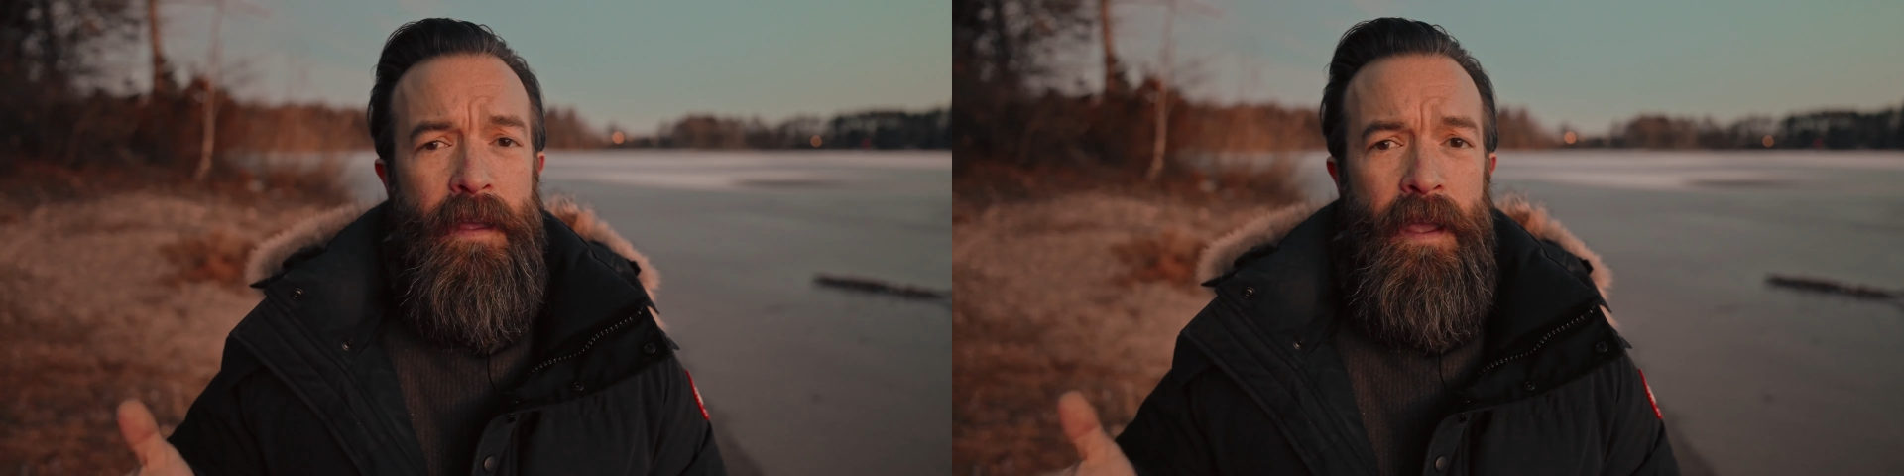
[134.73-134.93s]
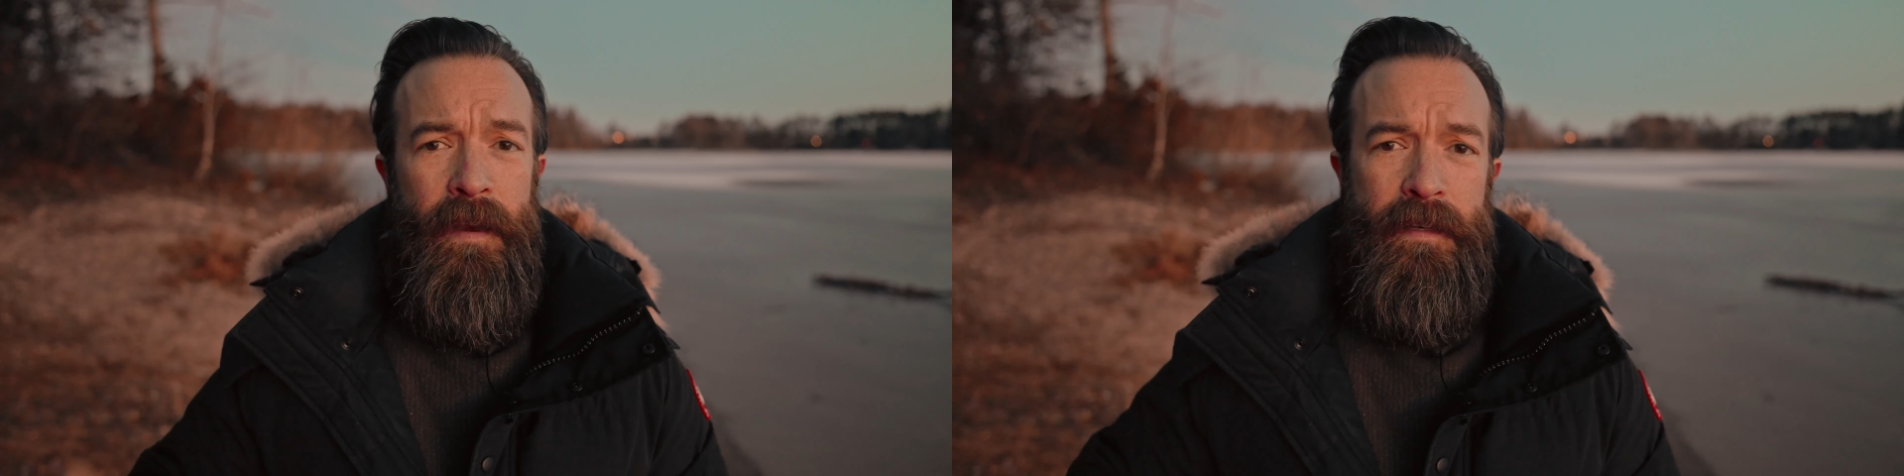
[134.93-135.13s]

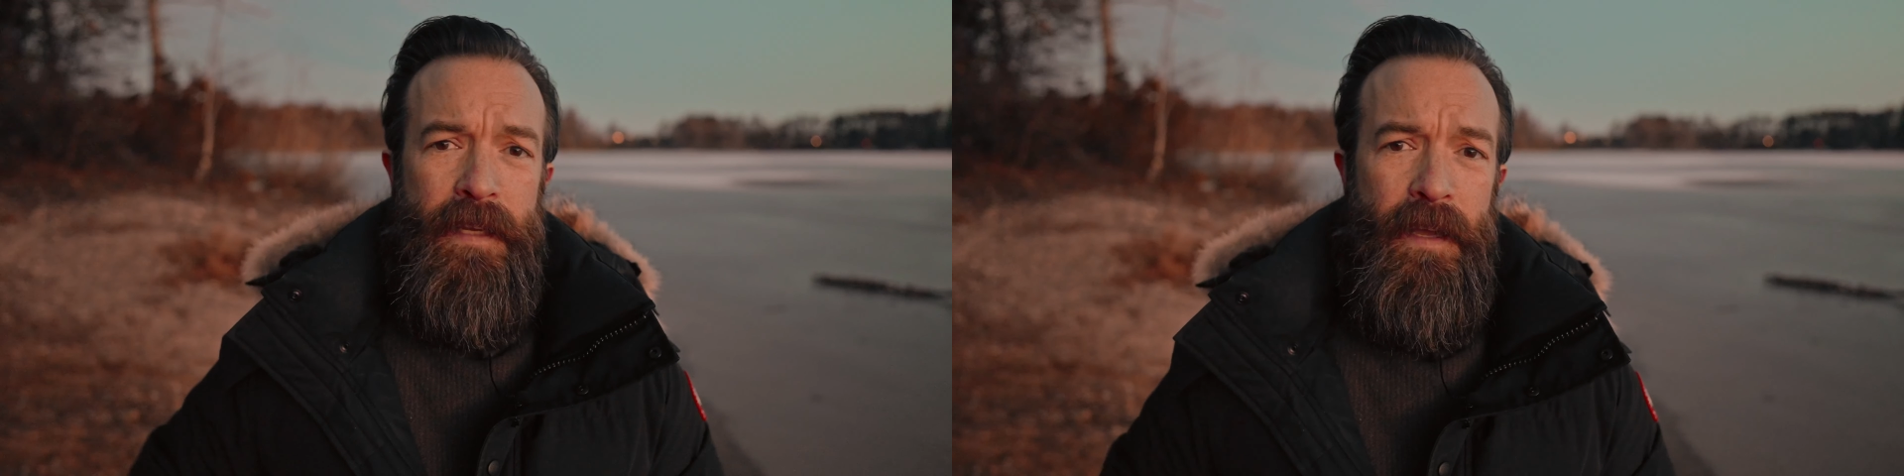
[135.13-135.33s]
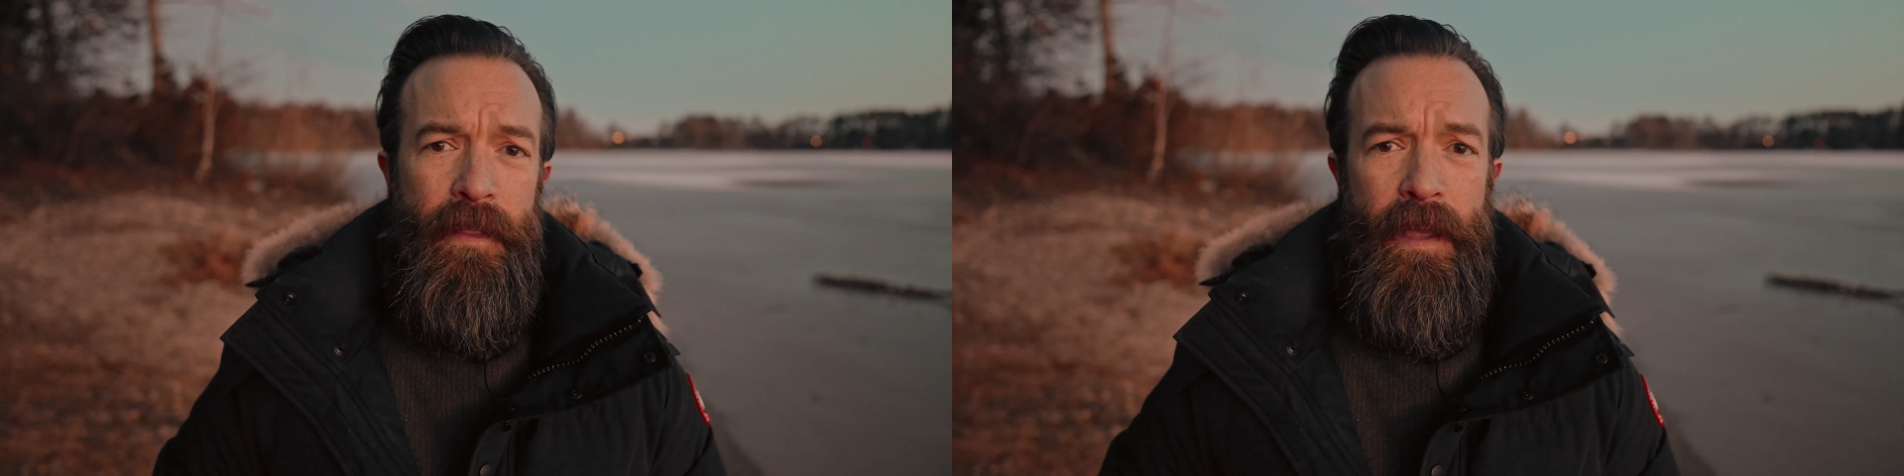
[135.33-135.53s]
and
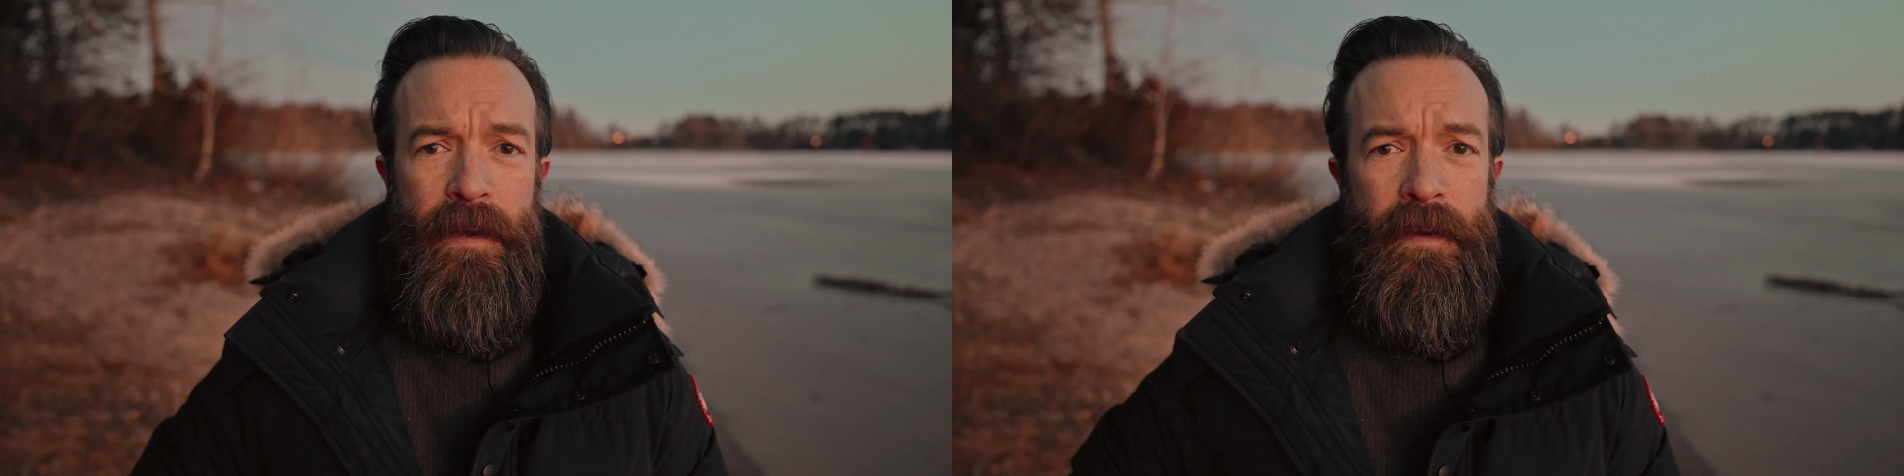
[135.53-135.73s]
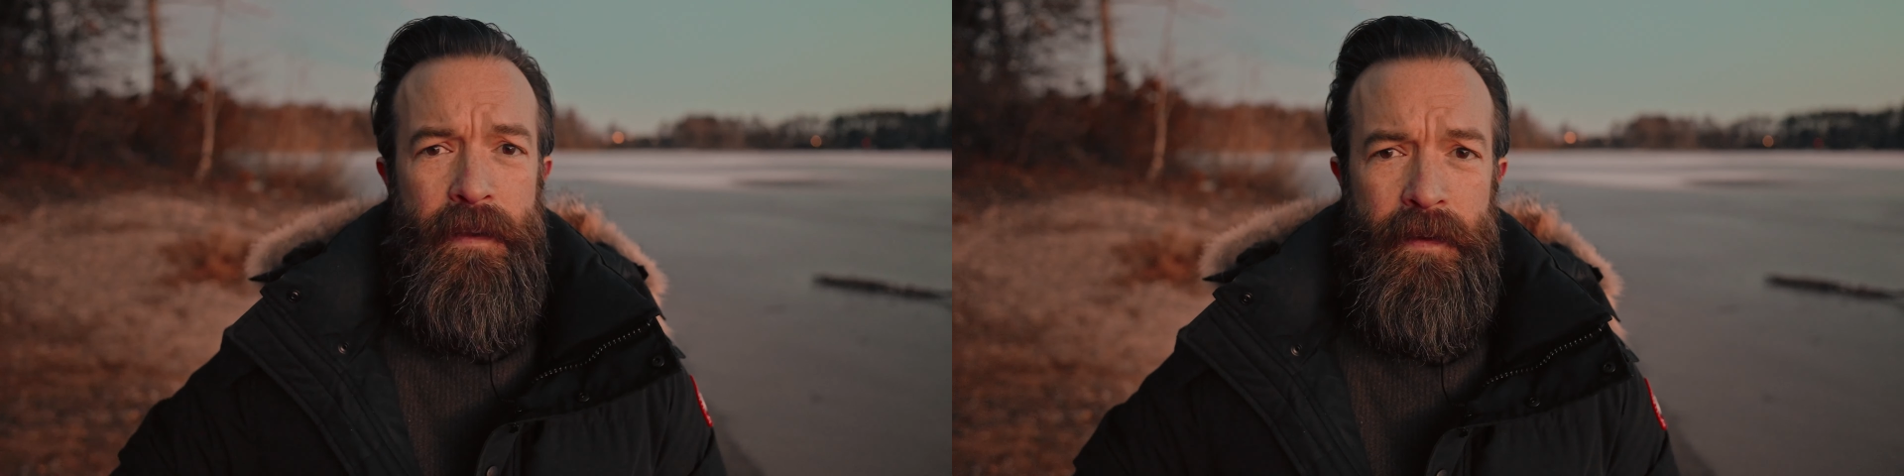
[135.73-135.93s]
until then